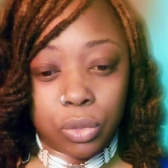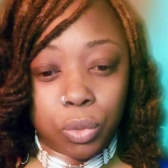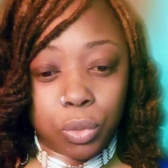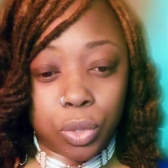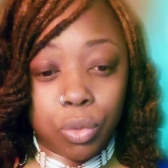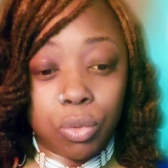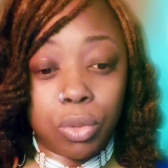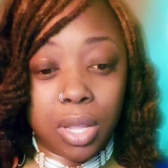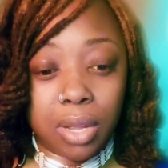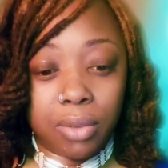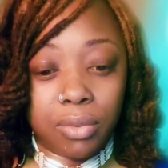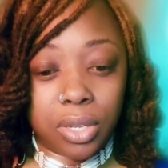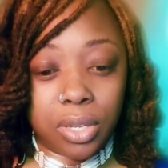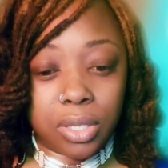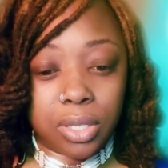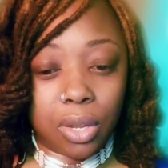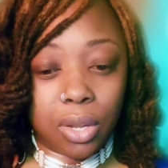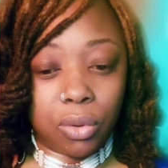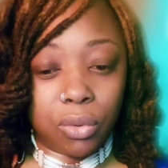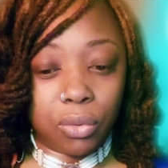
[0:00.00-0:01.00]
When you love
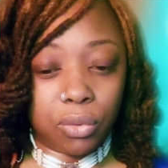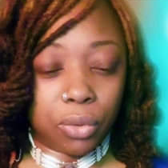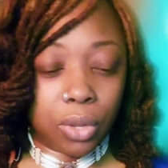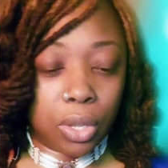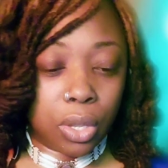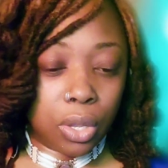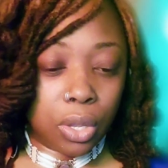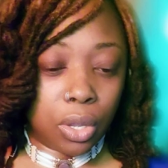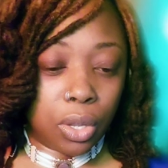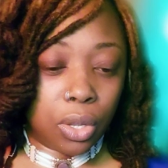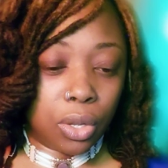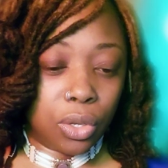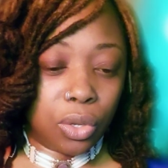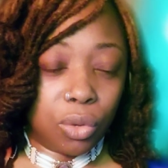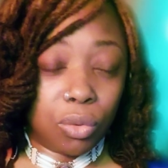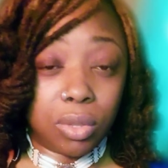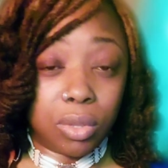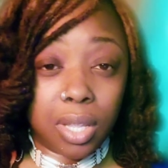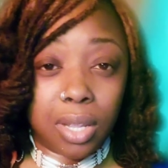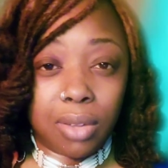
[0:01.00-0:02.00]
yourself,
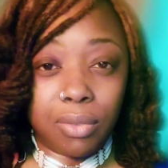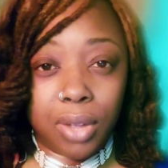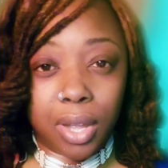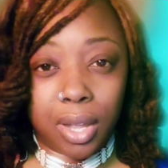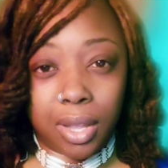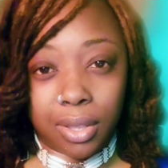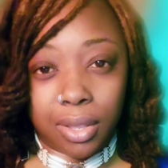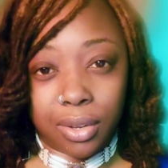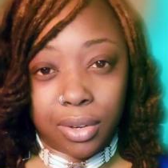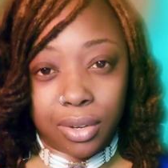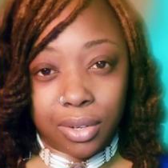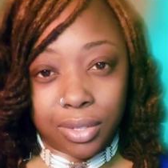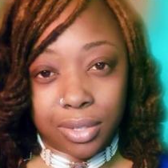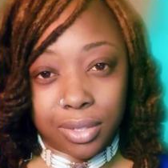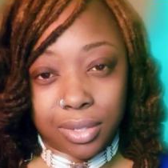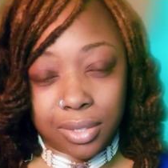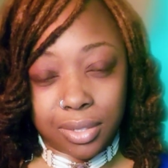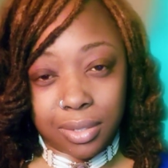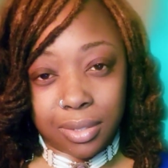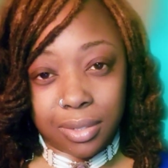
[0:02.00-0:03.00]
you love
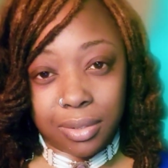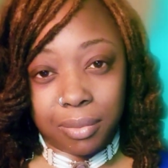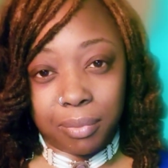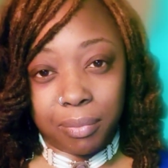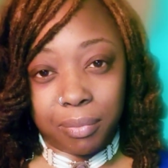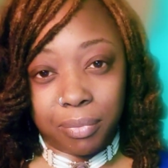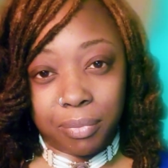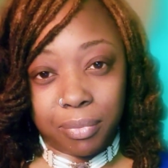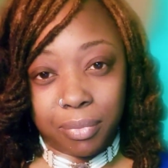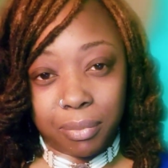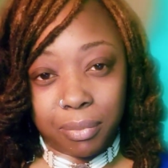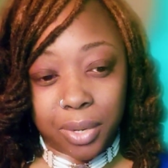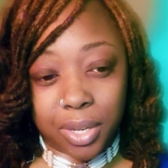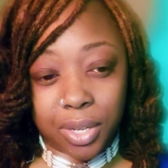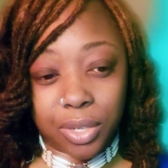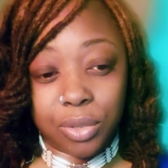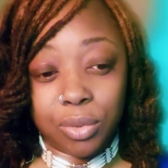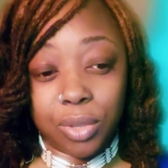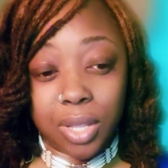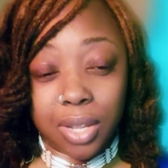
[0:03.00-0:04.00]
others
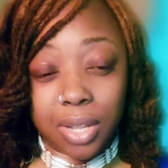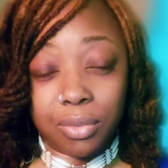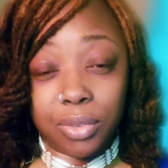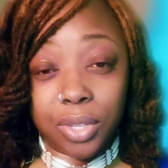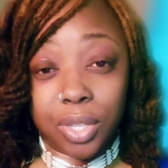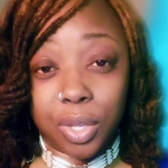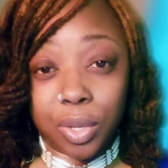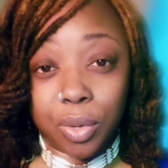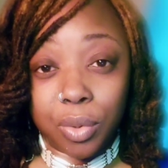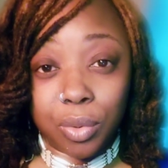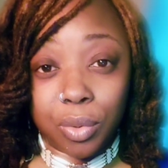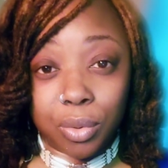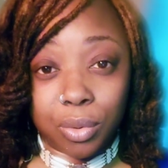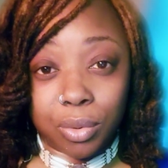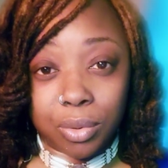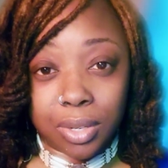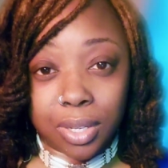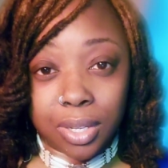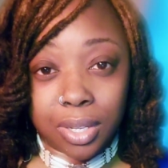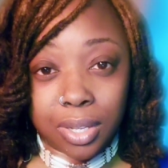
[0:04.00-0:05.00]
because you love
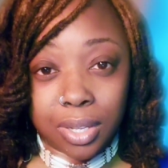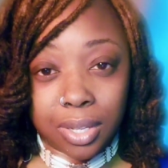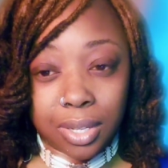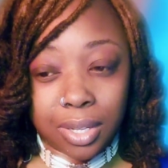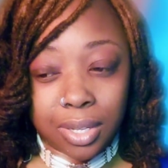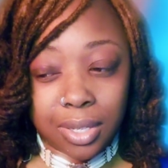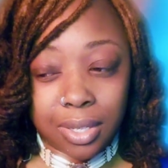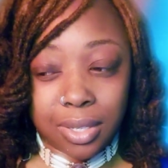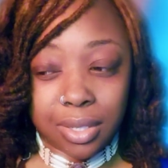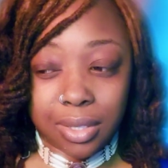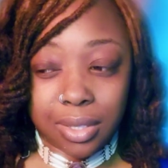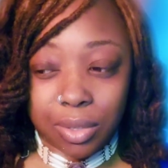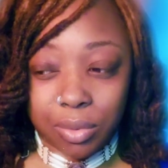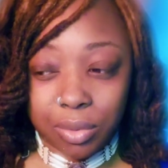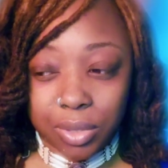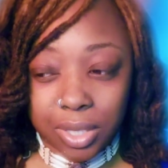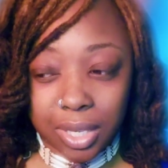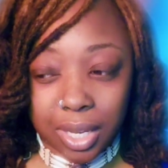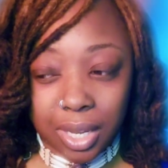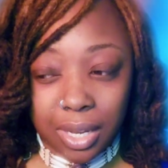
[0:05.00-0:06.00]
you. So
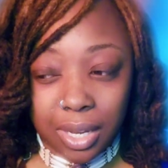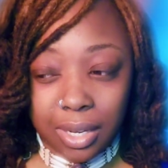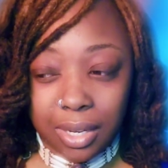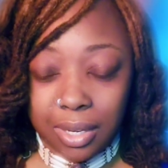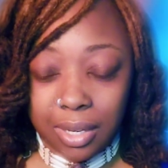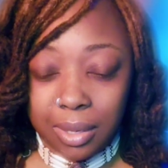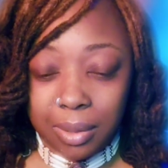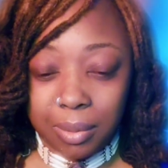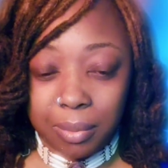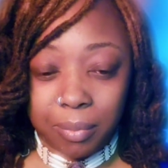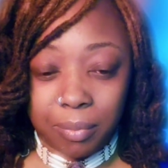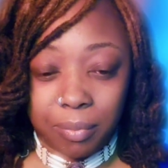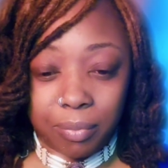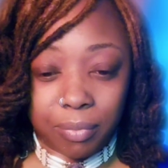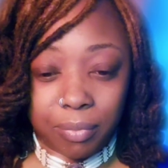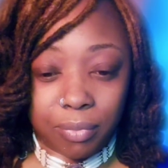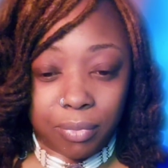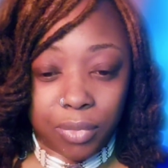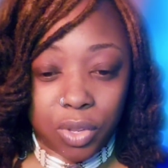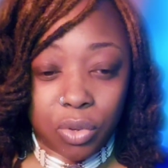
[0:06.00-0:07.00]
it's like
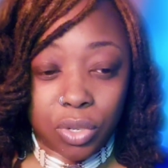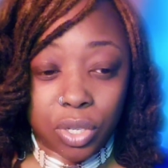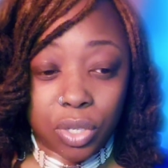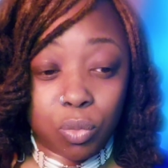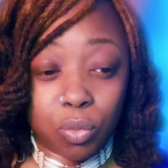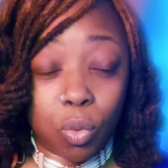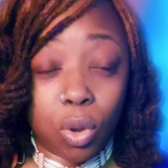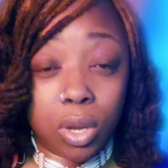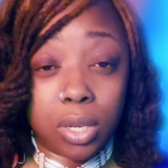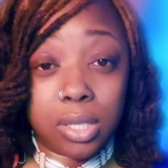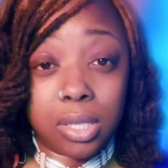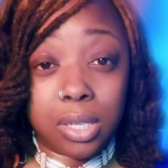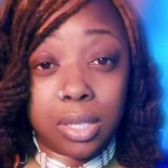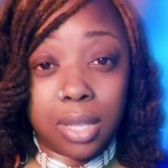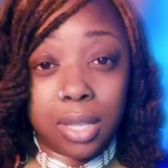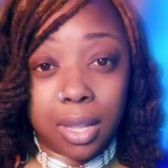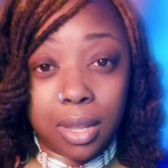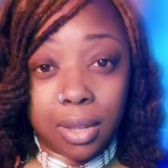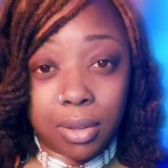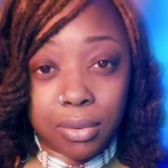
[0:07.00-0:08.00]
you just want to
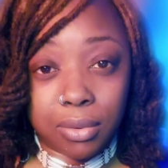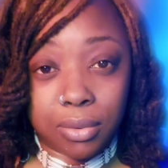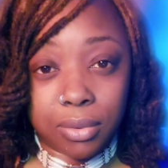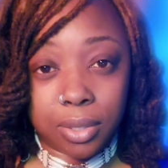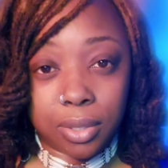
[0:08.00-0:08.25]
love.